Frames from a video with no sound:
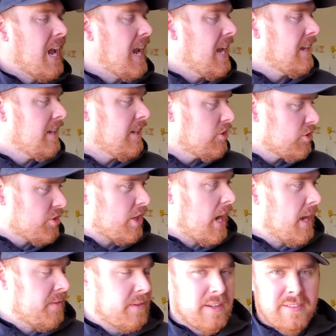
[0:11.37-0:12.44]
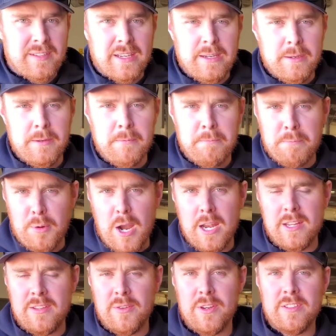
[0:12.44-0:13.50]
And he just got this and he
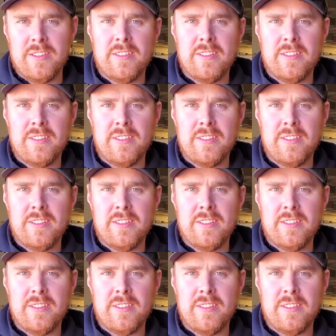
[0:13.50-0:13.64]
brought it to us.